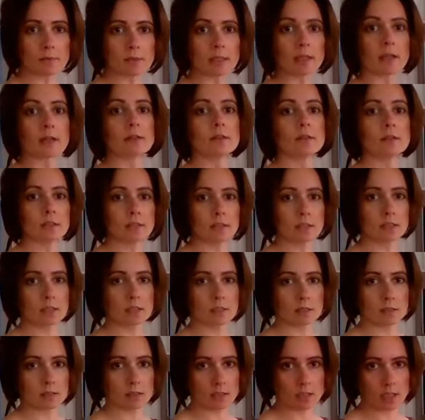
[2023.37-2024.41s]
like at
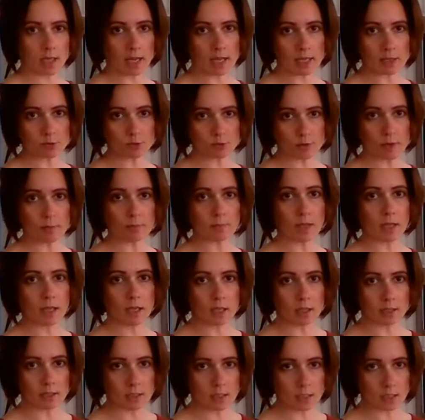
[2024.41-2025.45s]
this stage when I'm
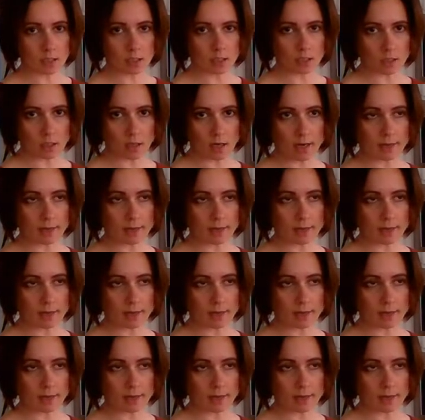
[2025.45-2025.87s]
making dinner,